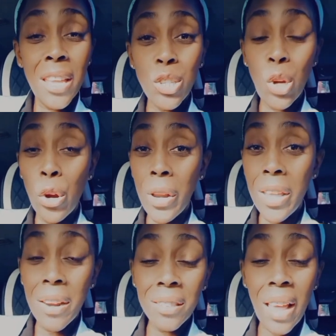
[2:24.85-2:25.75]
it's early
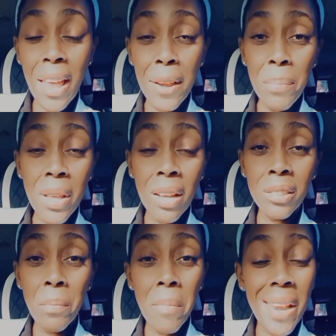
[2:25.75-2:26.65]
years ahead, because
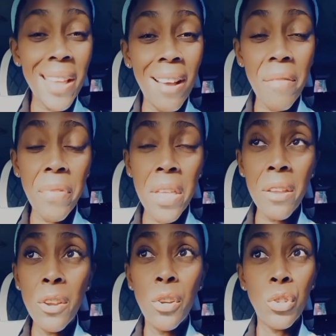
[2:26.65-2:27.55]
many of the
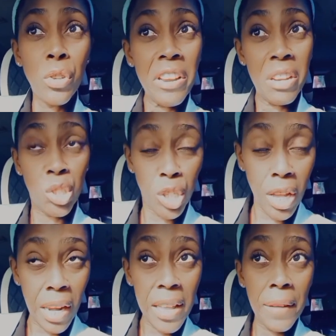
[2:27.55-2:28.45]

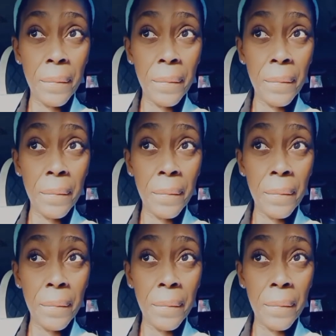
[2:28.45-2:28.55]
traditionally